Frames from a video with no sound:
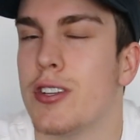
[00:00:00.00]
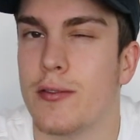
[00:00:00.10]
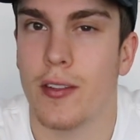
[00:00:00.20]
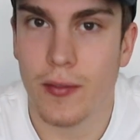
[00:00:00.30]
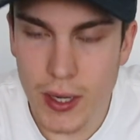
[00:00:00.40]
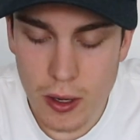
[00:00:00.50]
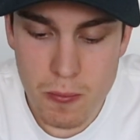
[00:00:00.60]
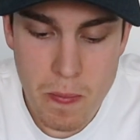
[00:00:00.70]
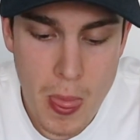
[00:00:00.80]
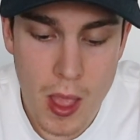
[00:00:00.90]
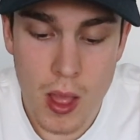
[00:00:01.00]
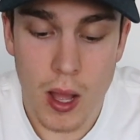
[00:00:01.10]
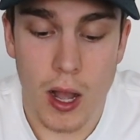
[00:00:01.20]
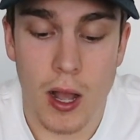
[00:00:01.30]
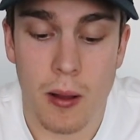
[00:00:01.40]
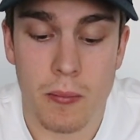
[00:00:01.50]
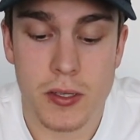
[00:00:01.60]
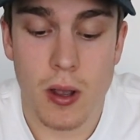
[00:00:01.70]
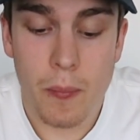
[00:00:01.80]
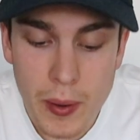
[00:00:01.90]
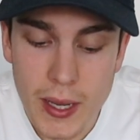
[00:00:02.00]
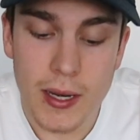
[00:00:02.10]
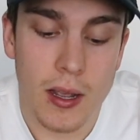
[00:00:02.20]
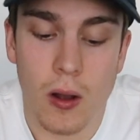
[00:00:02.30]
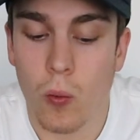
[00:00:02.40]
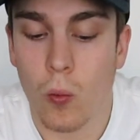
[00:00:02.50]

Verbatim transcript: just for the video. So Albania,